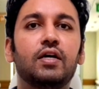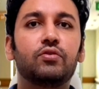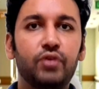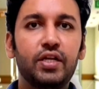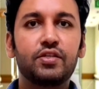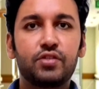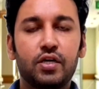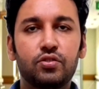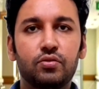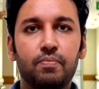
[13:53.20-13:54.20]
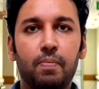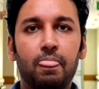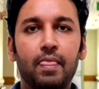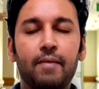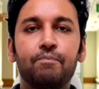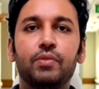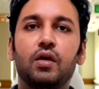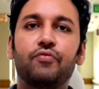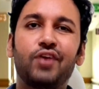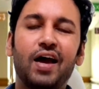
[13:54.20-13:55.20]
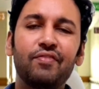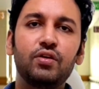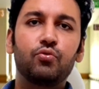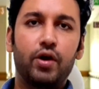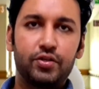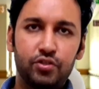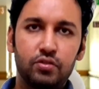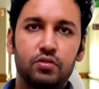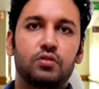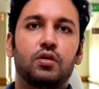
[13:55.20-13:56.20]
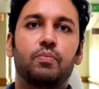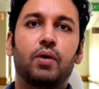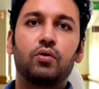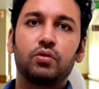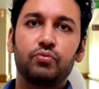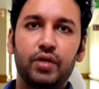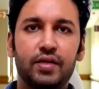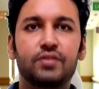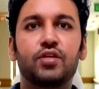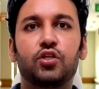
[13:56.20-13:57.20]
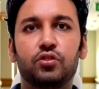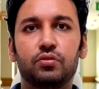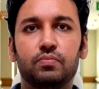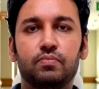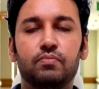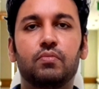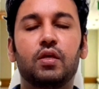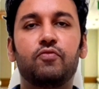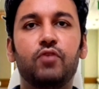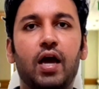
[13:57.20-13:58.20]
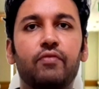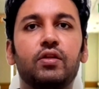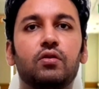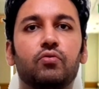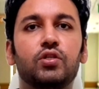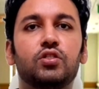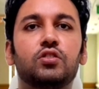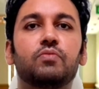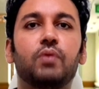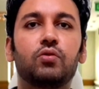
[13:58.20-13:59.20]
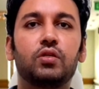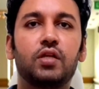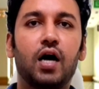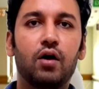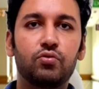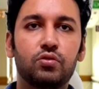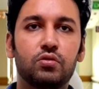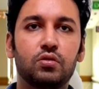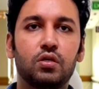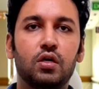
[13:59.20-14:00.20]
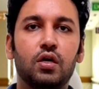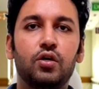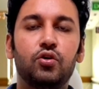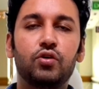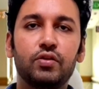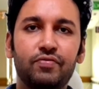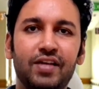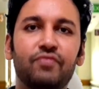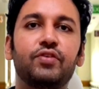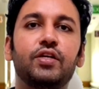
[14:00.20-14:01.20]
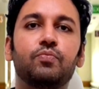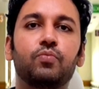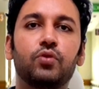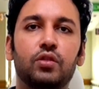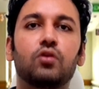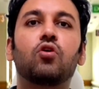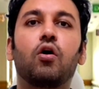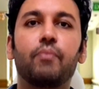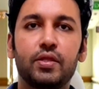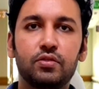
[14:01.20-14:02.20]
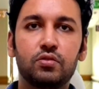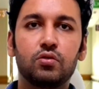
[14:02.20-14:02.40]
reading section. If you have any questions about the reading section, if you have any questions about the doubts, you can feel free to put in the comments